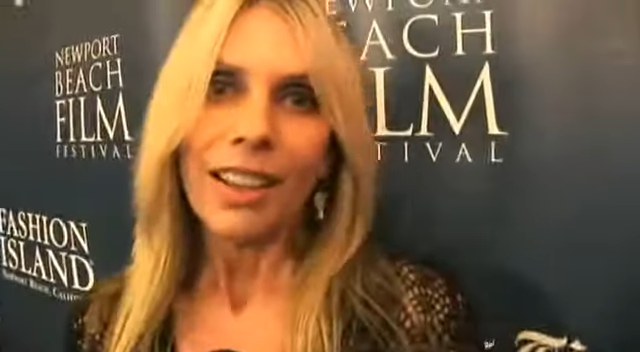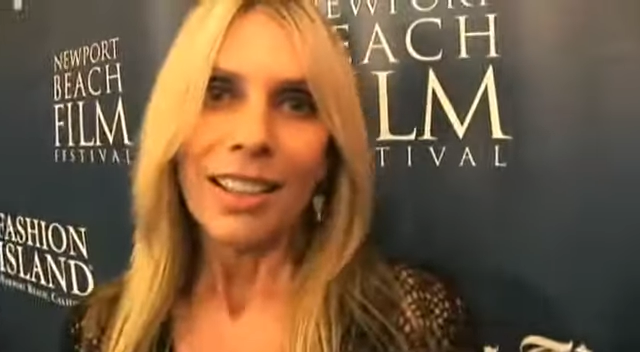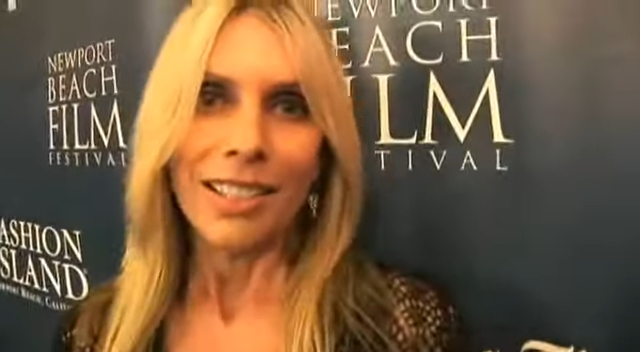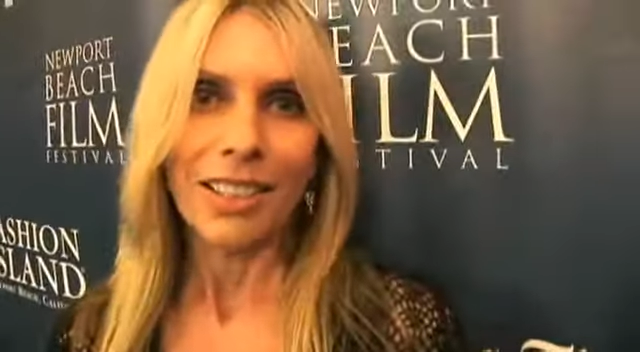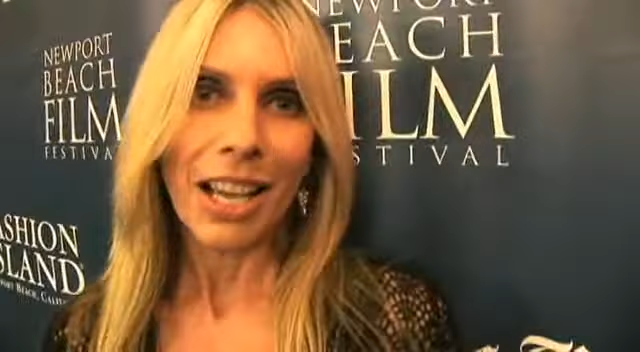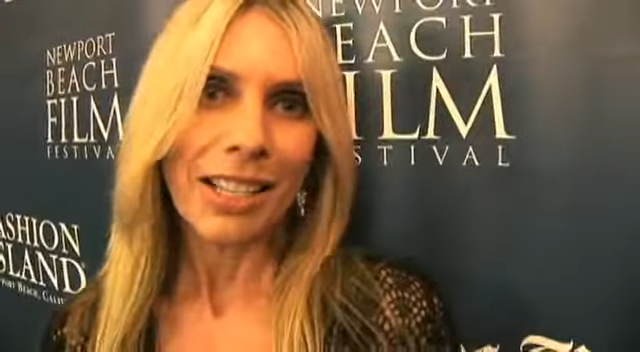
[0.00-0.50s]

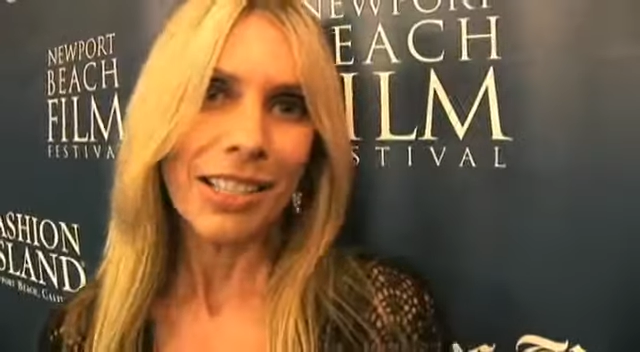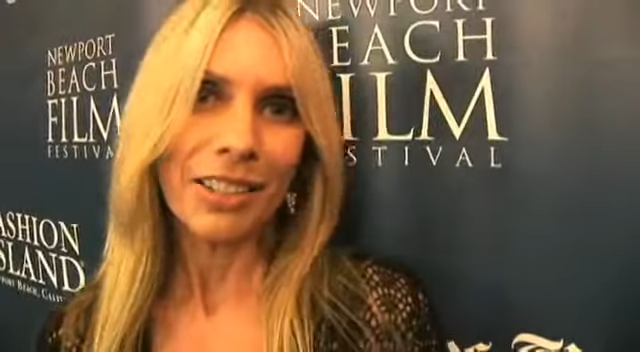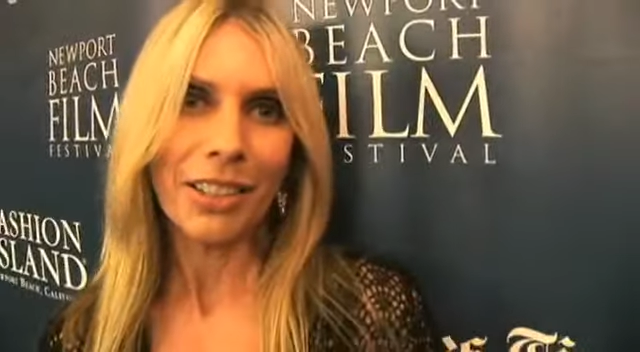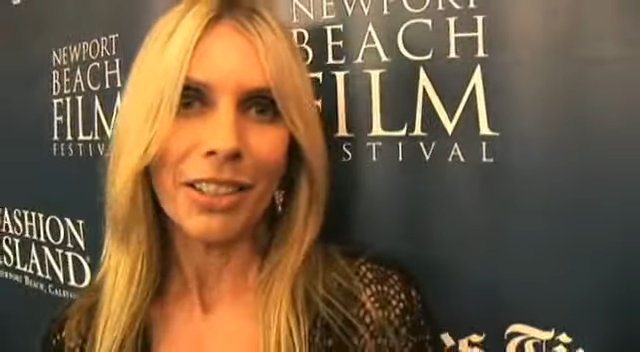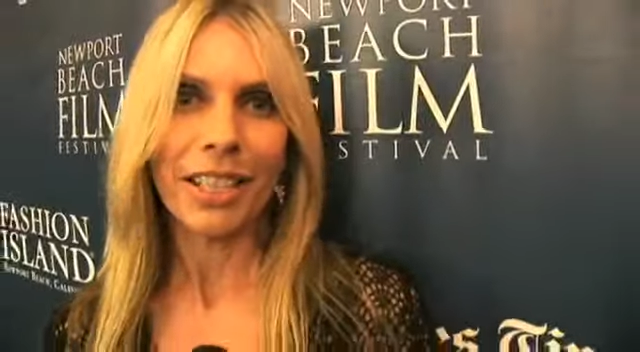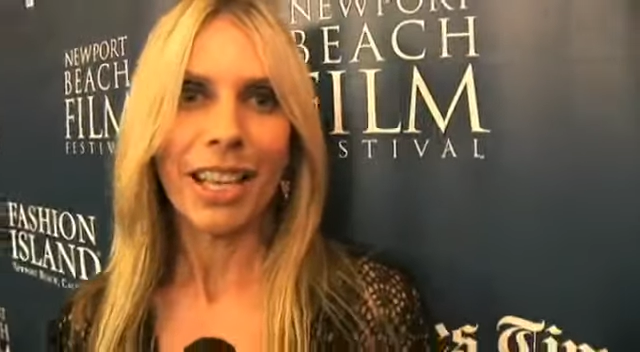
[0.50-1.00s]
So that's a
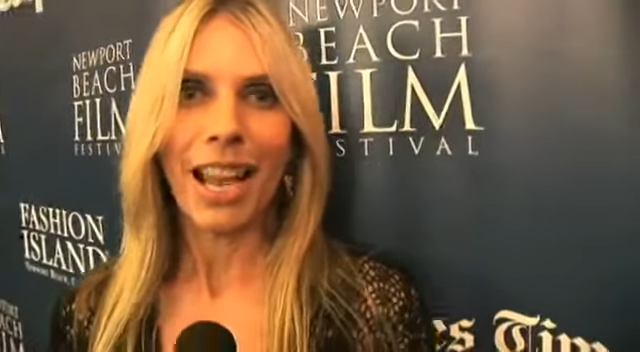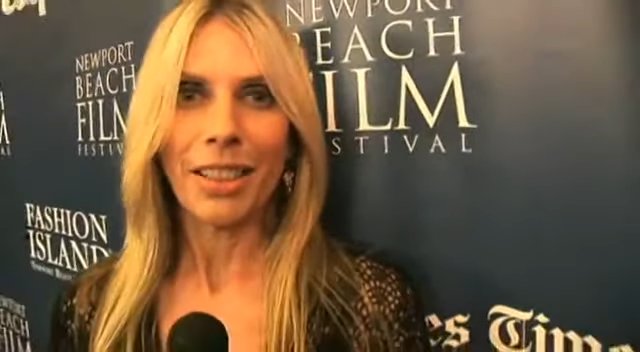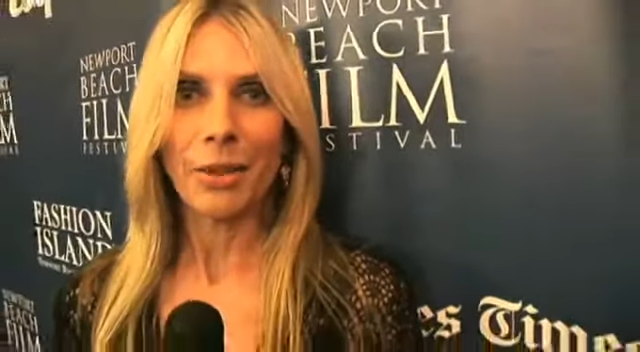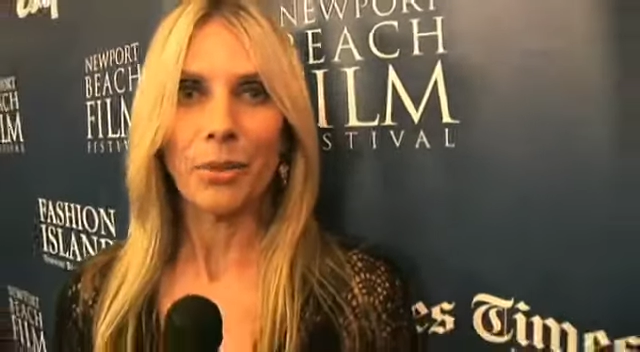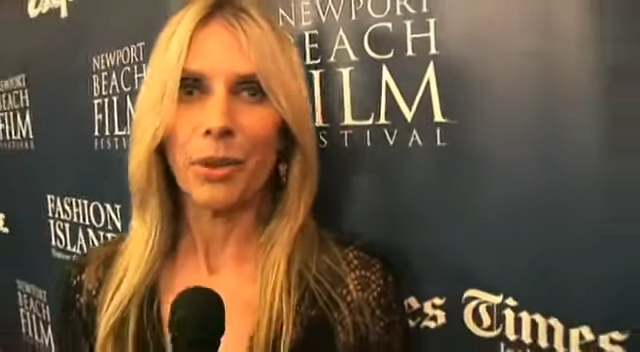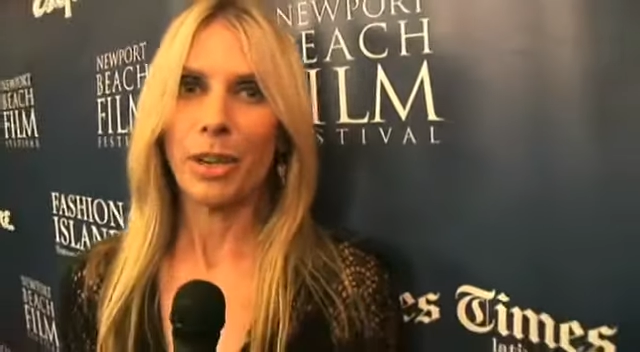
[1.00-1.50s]
look at
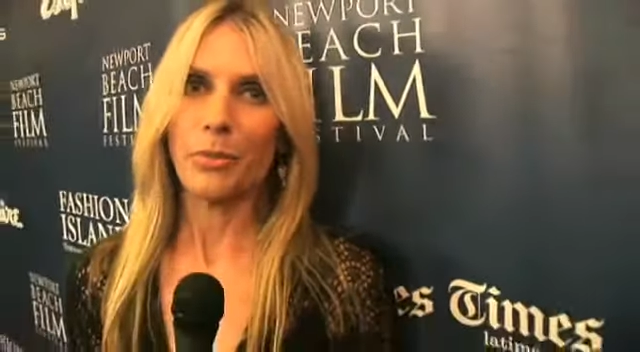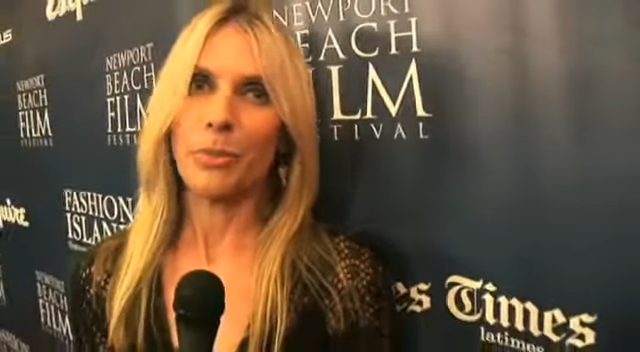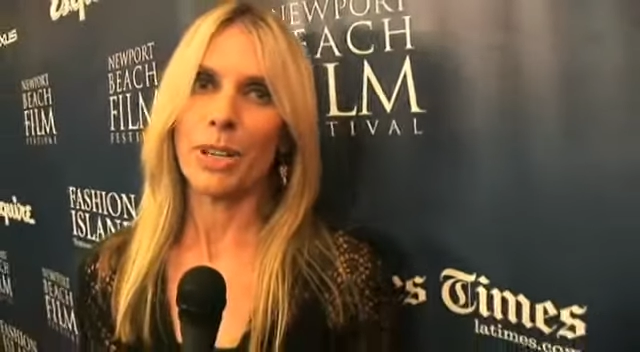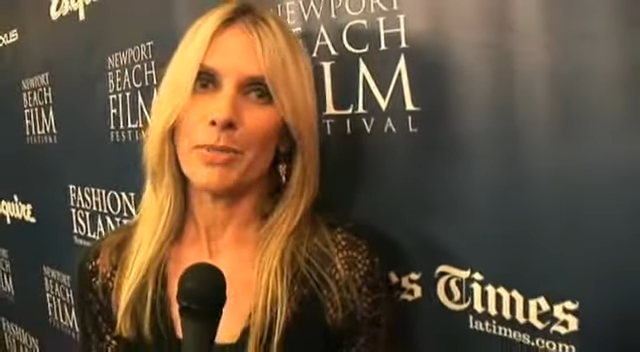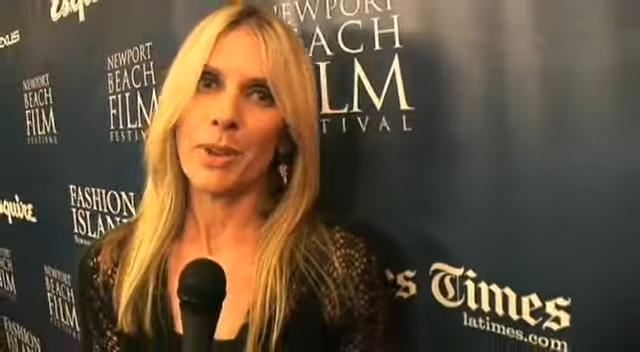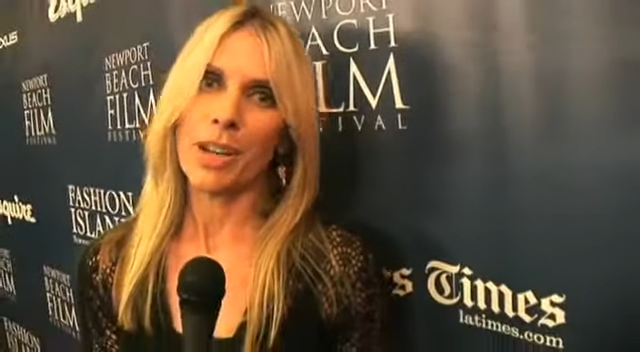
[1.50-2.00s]
the world
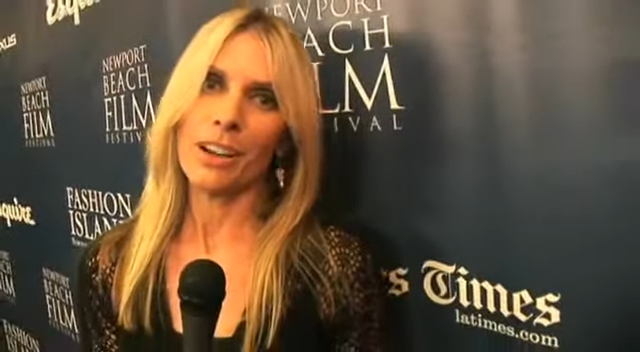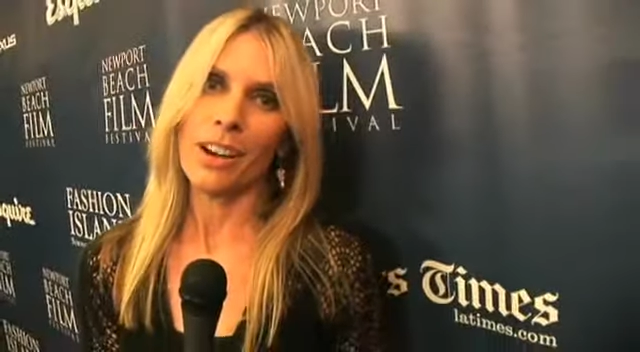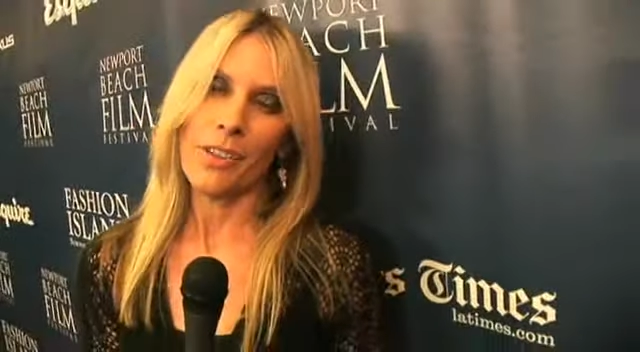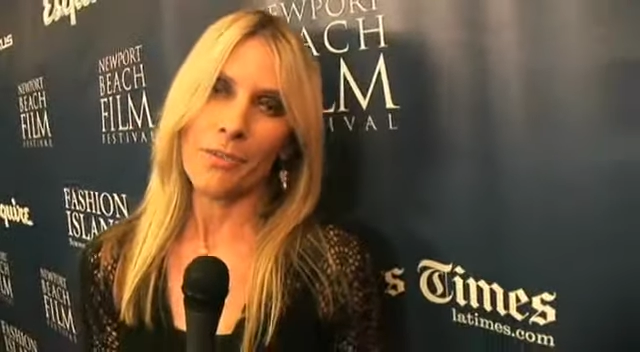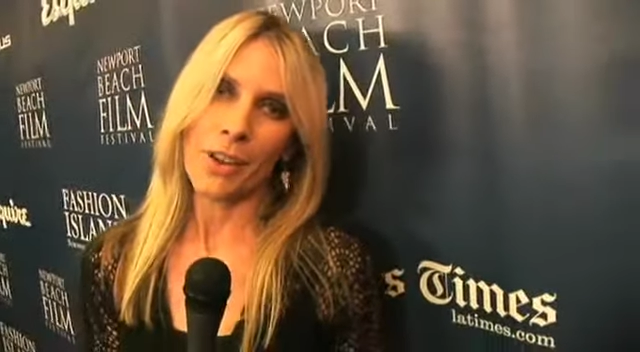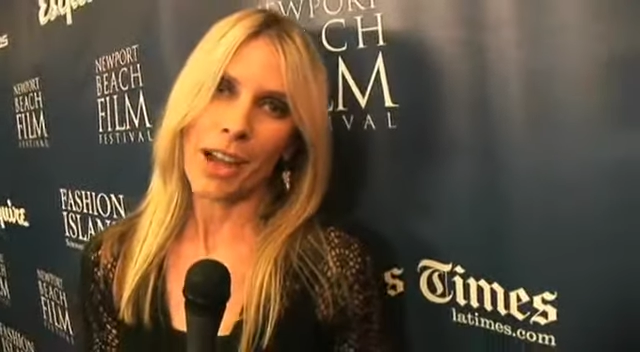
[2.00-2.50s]
premiere
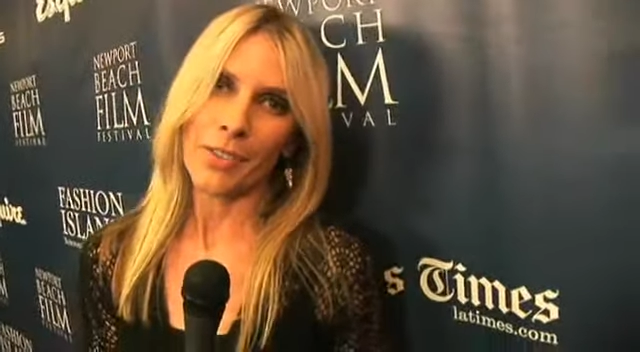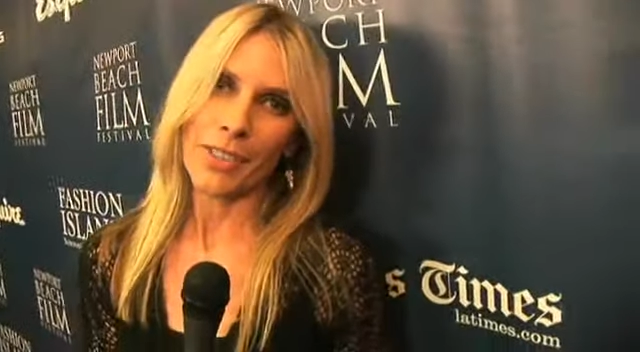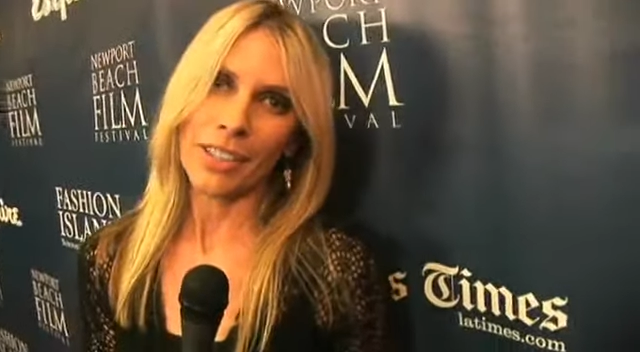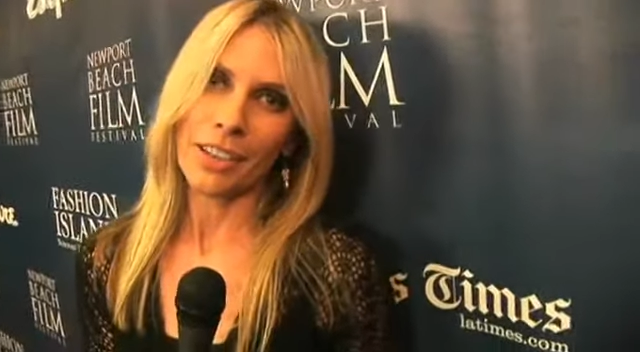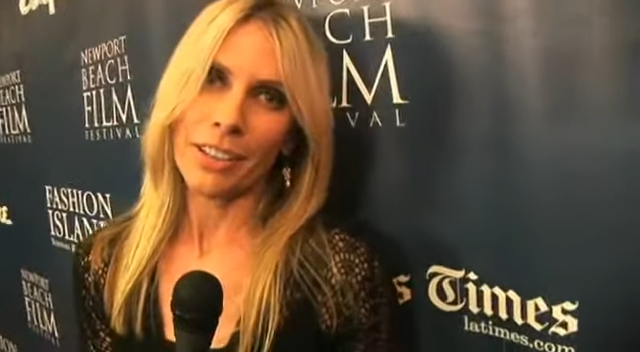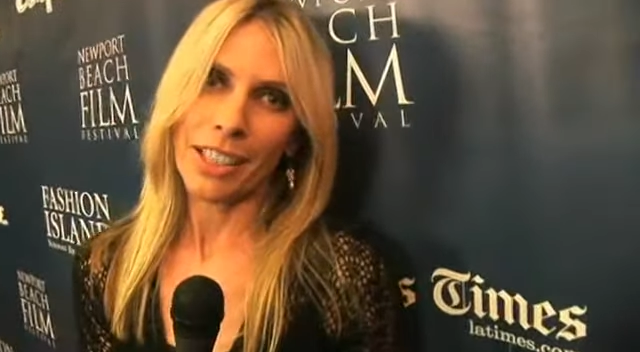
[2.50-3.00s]
of Five
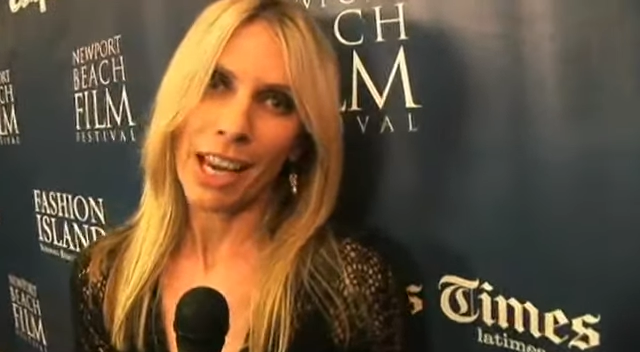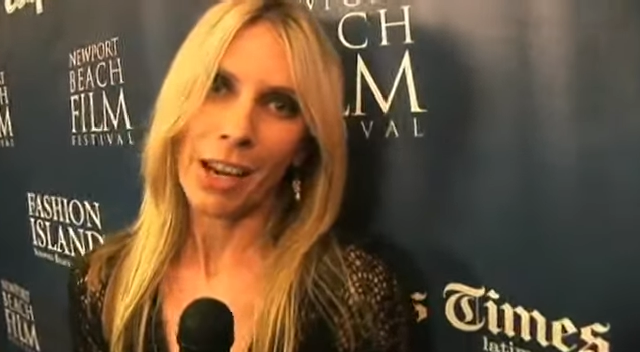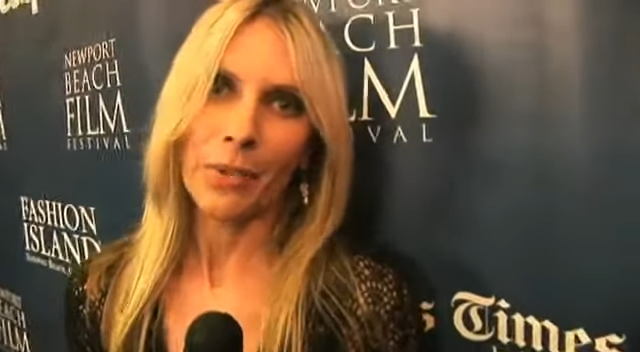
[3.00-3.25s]
Star Day,